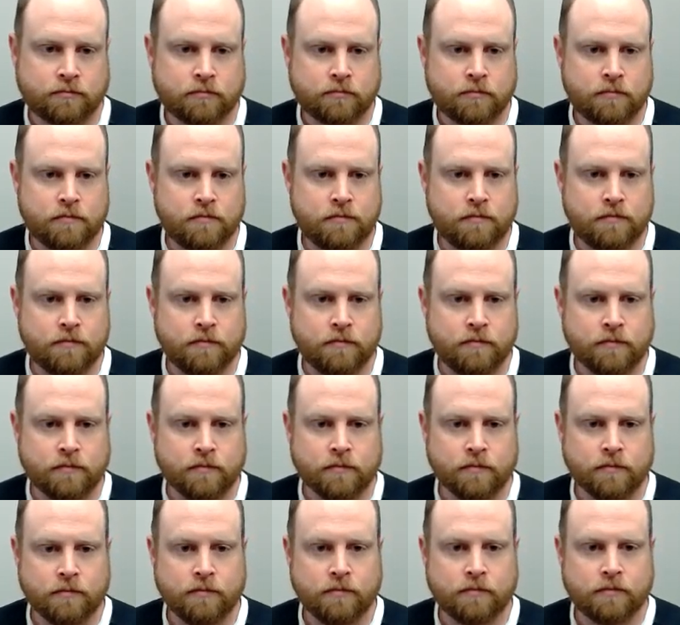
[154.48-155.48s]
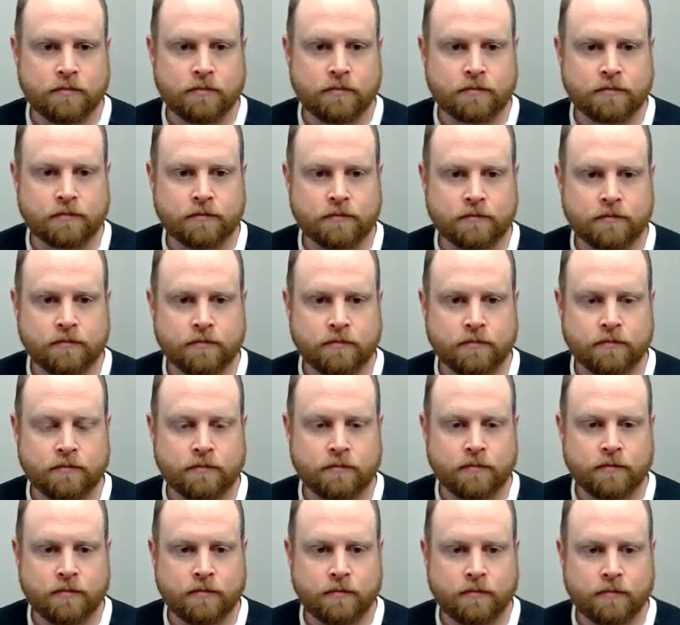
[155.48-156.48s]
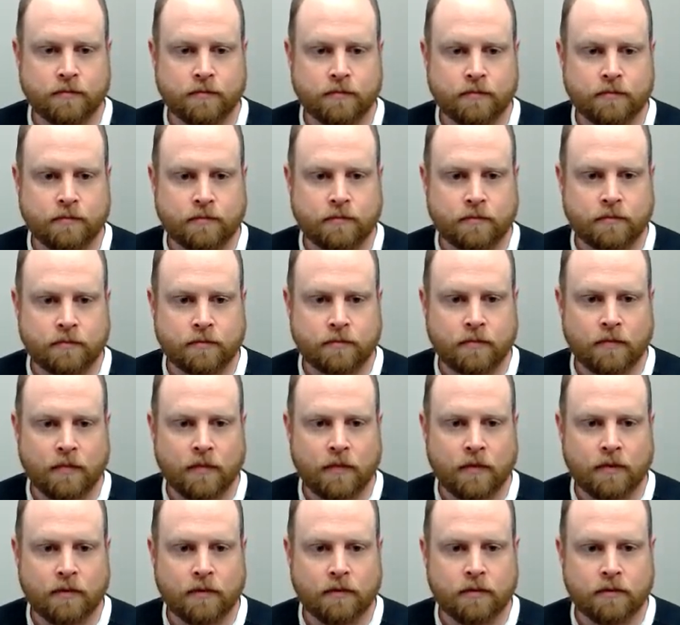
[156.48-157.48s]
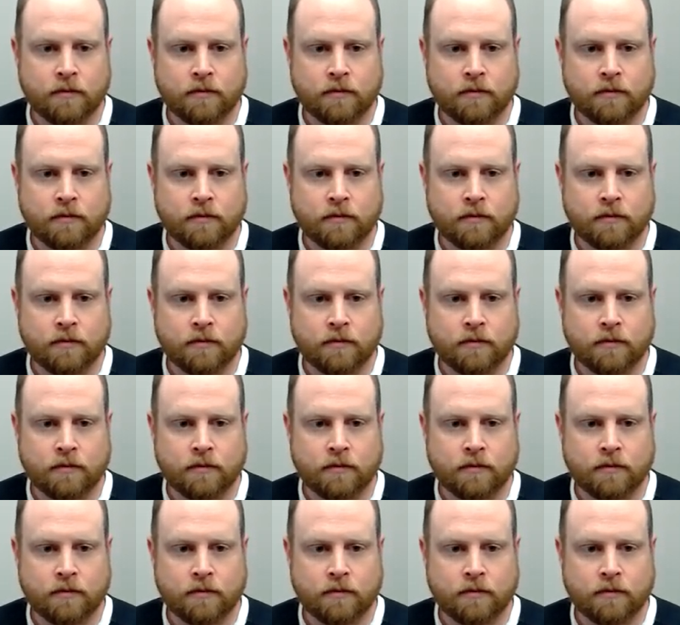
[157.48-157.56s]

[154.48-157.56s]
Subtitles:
The person shown says nothing.